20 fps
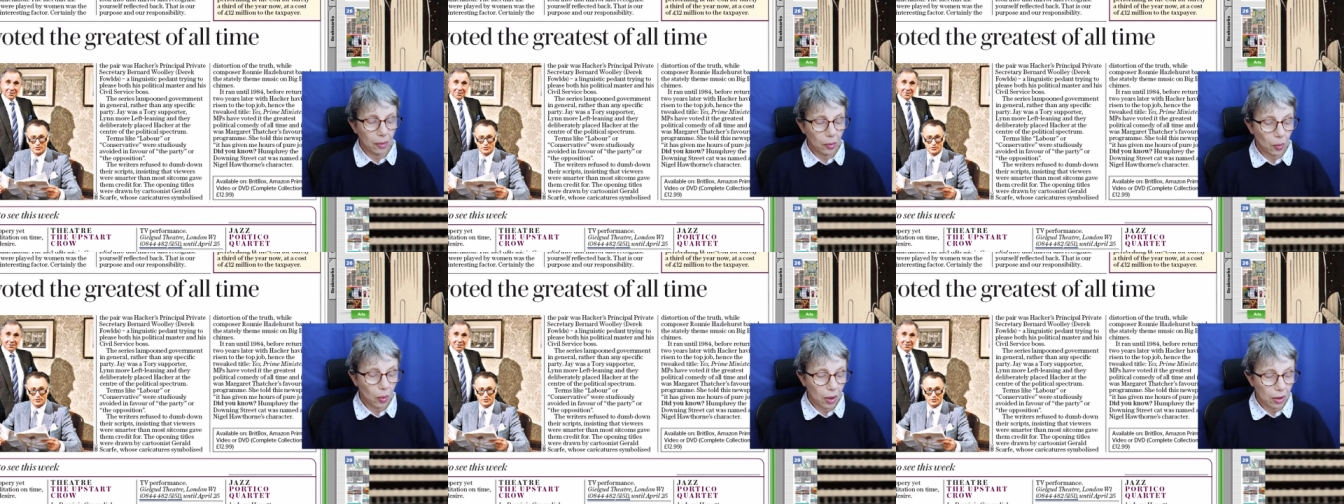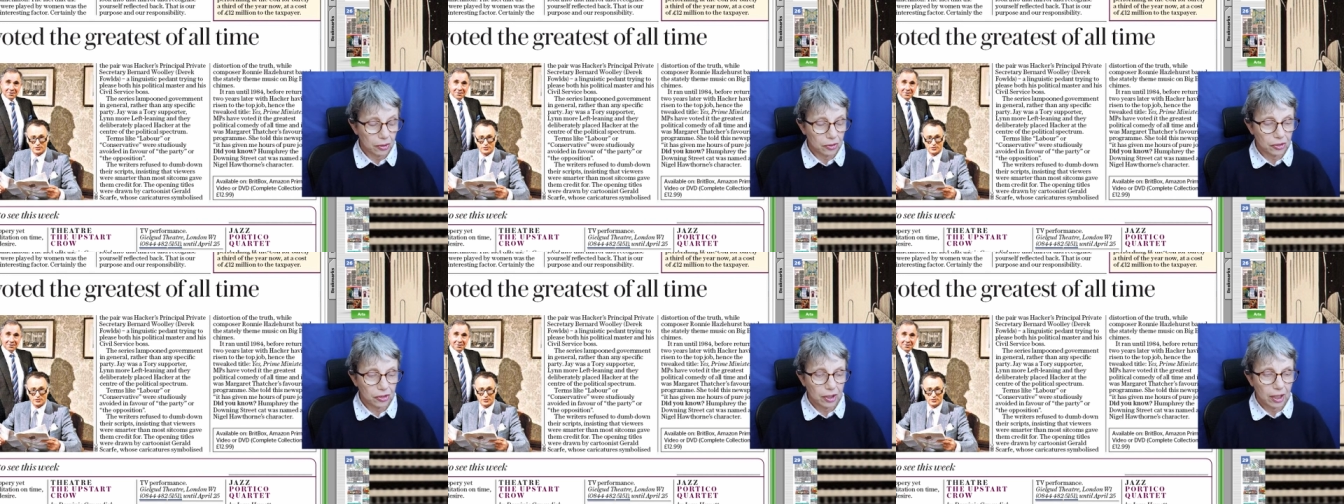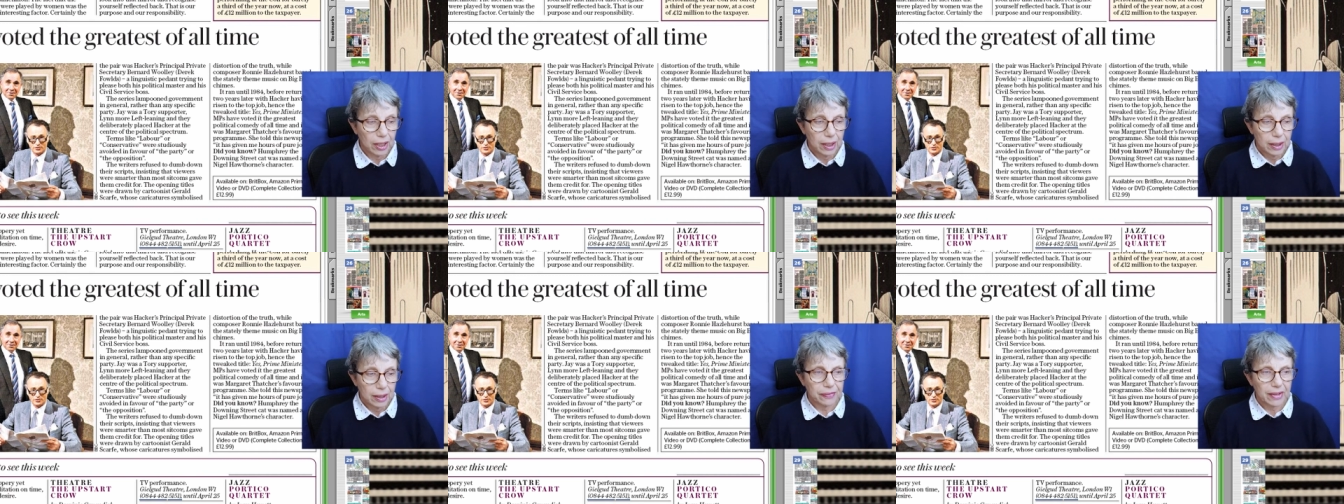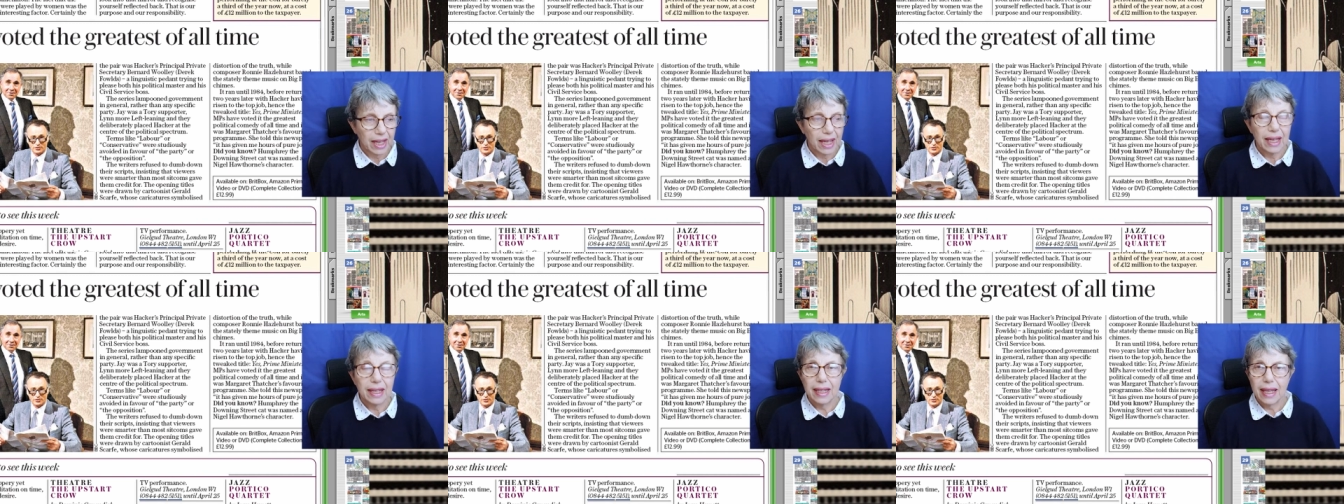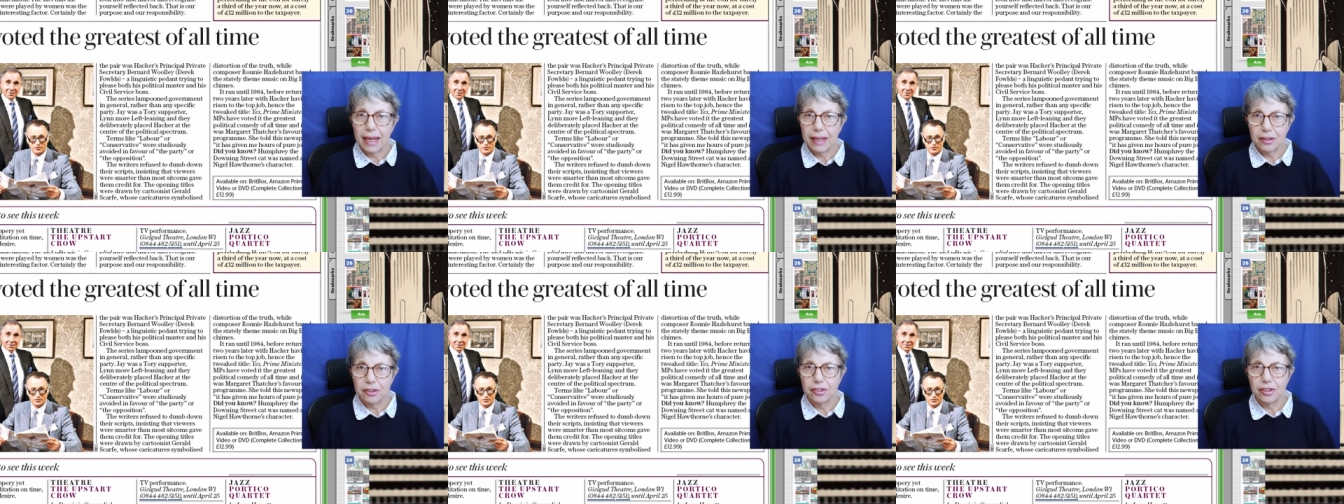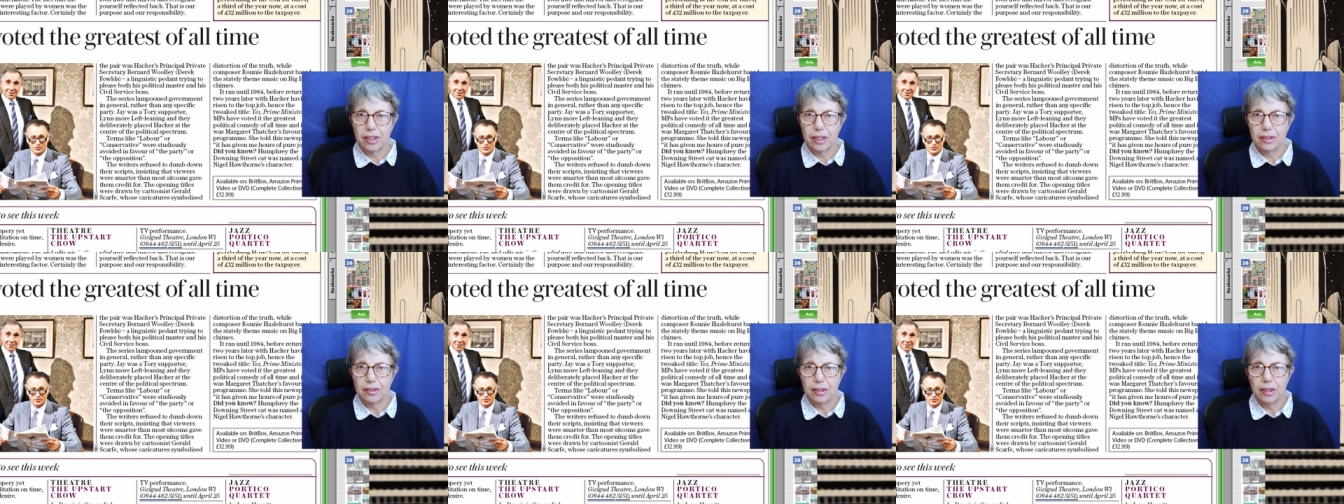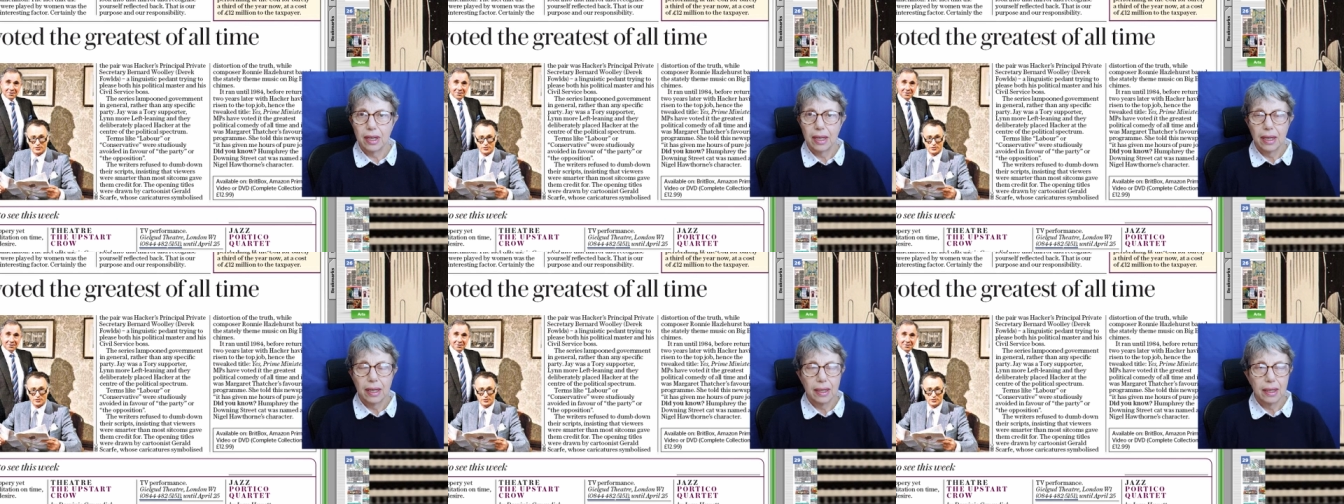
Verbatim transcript: was elected,